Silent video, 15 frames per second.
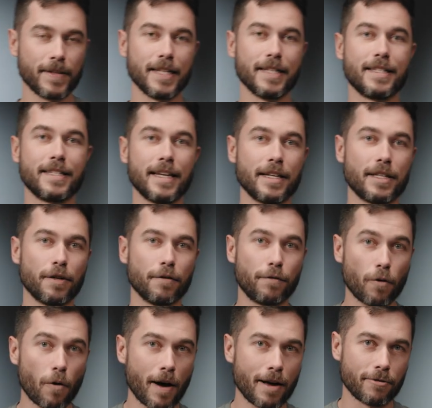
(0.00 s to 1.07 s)
is set to
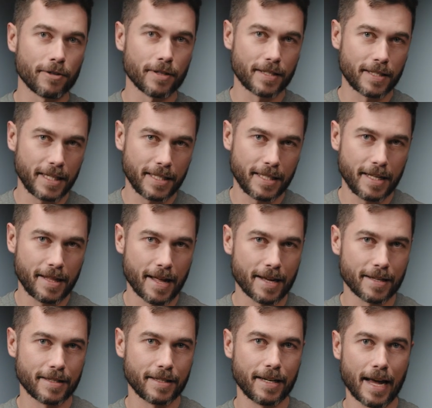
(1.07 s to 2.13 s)

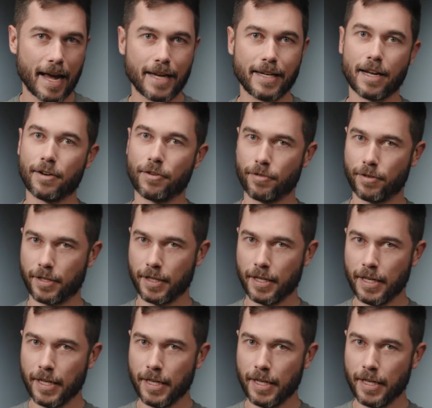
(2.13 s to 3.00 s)
460,800.